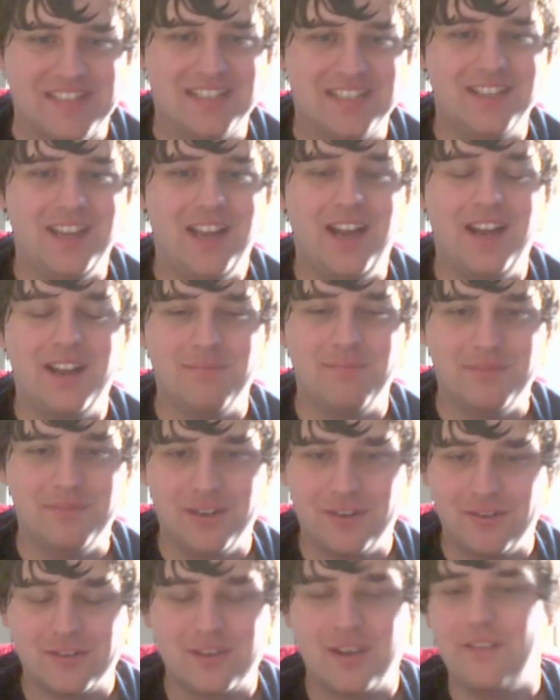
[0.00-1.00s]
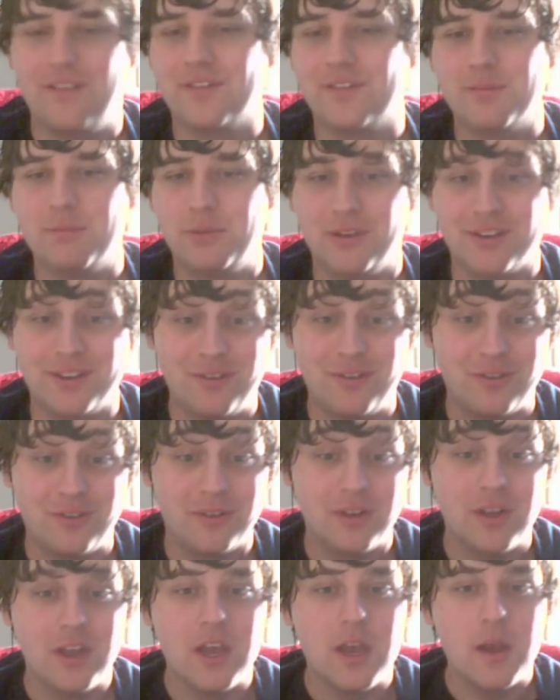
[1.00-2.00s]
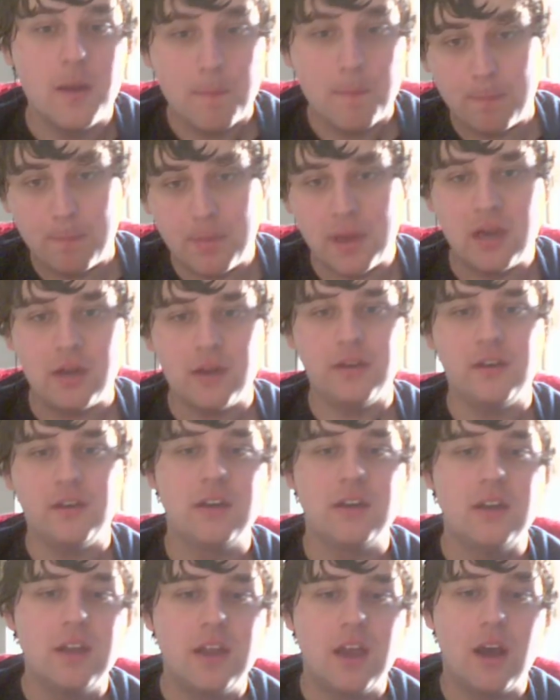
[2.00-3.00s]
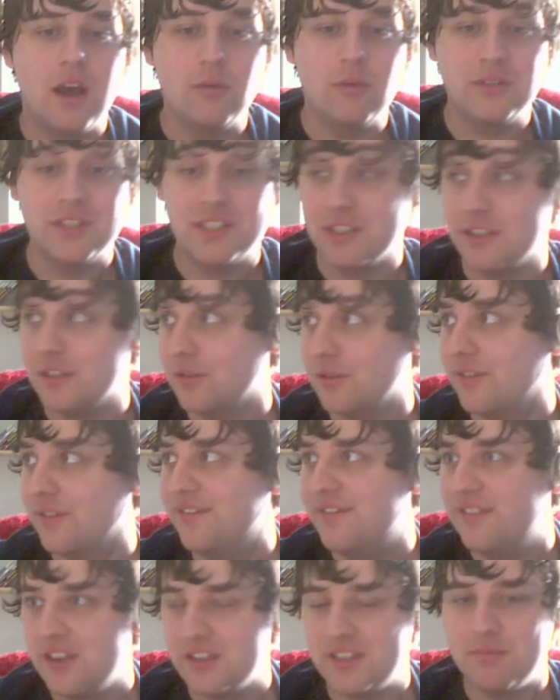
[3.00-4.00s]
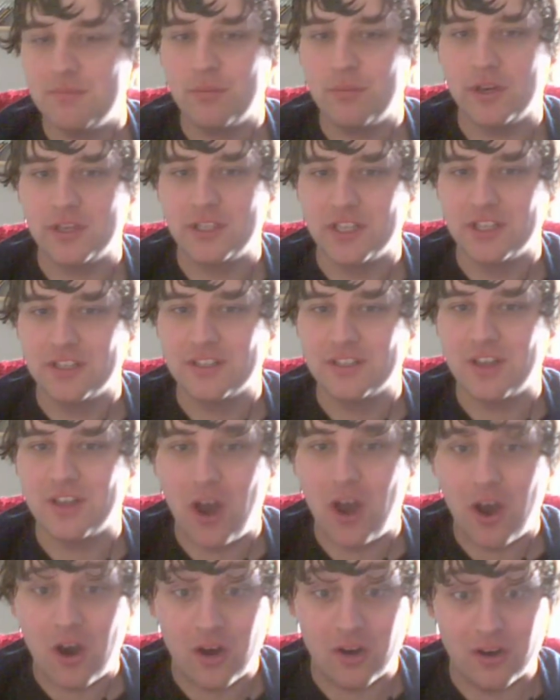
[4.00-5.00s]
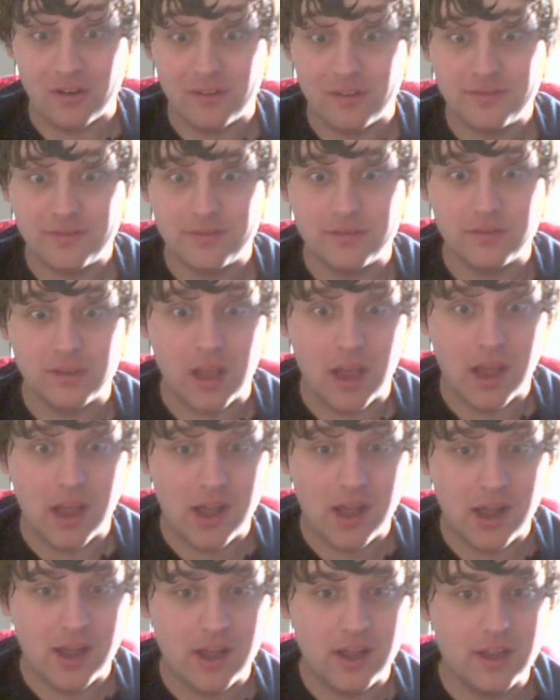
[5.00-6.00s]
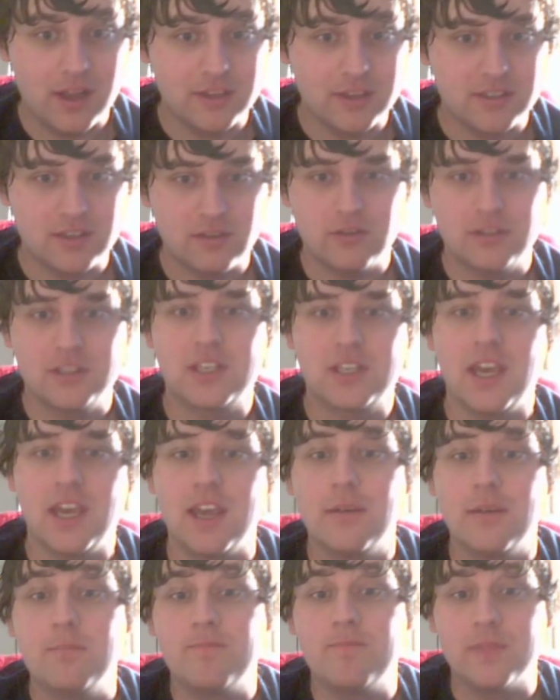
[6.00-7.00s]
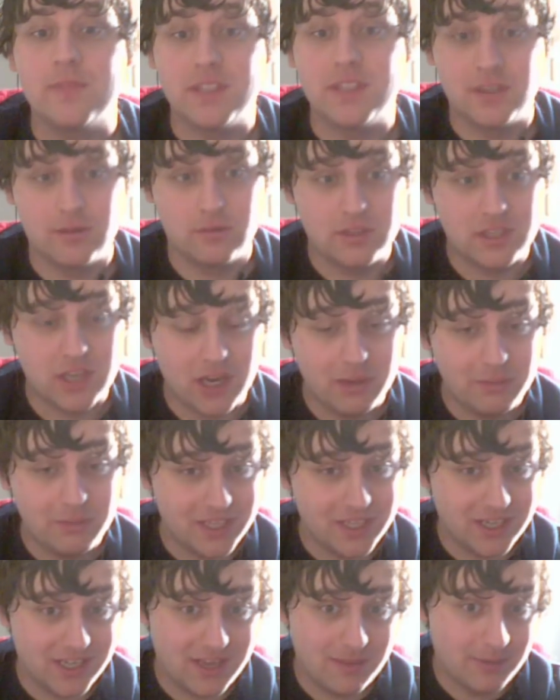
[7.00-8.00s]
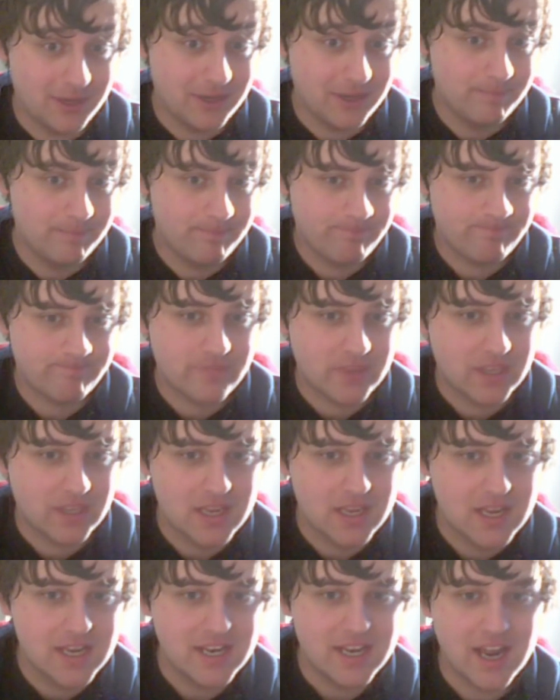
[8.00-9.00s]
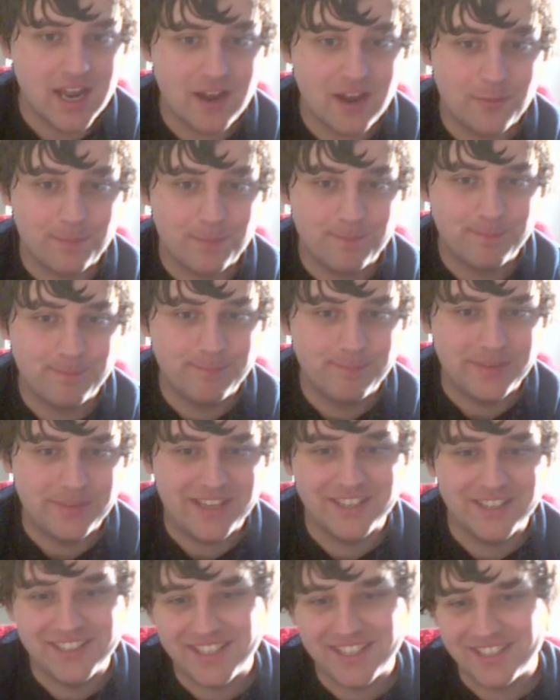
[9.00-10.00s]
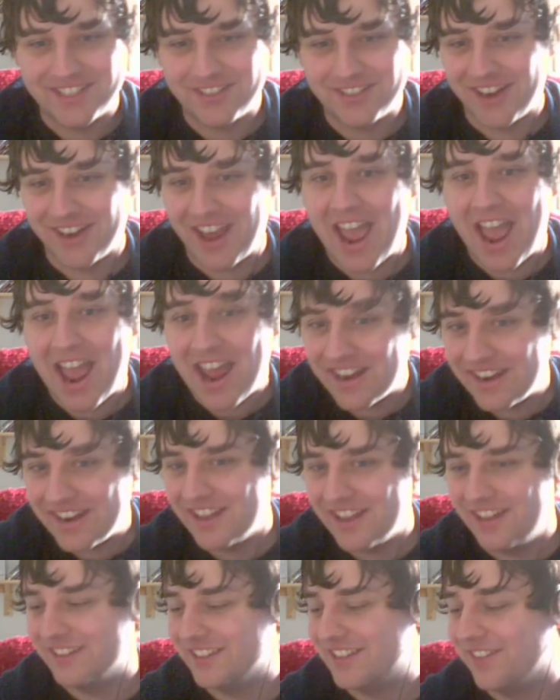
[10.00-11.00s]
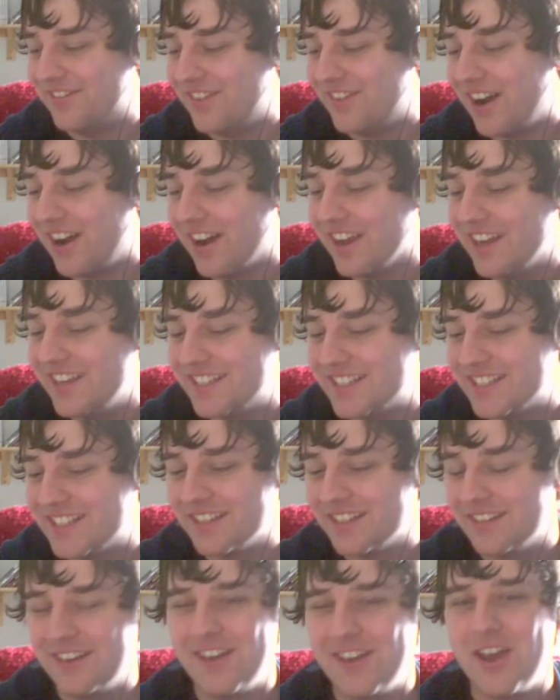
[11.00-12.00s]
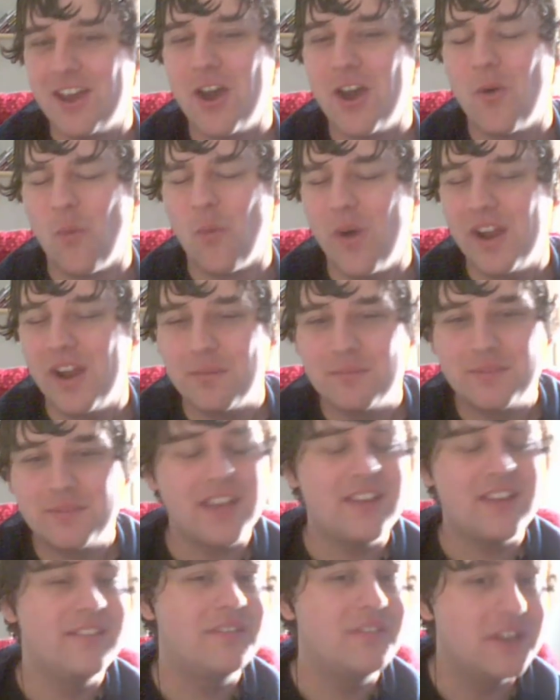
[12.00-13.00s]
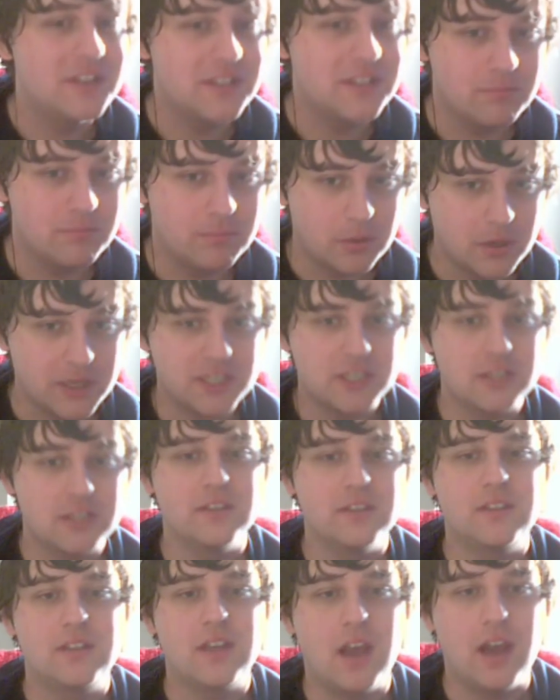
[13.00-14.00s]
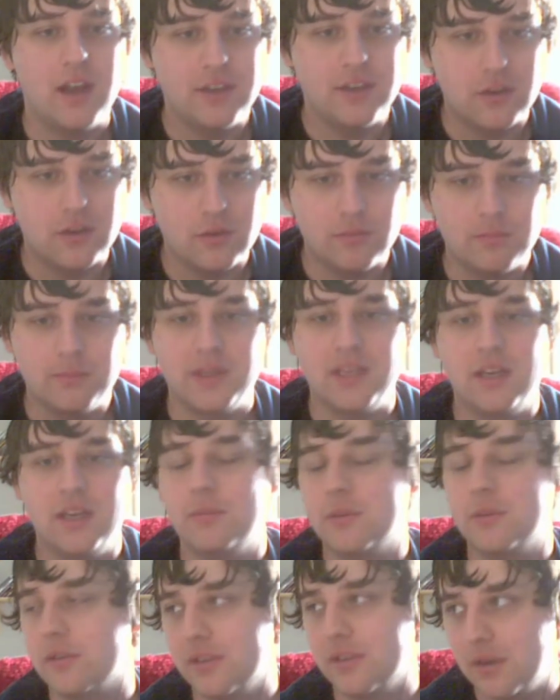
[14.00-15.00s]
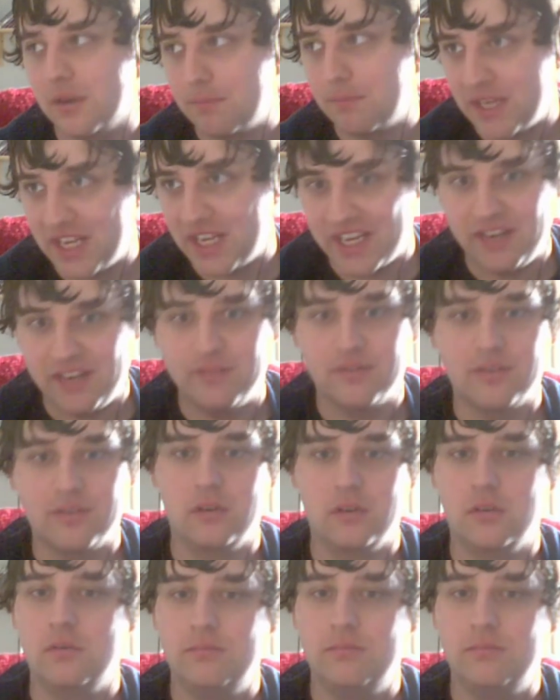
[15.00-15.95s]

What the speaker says: I'm not comfortable at all. But I want to do a first impressions of Zero Escape, Zero Time Dilemma. Now, because it's on a handheld device, when I'm saying first impressions, I don't mean I'm doing a playthrough.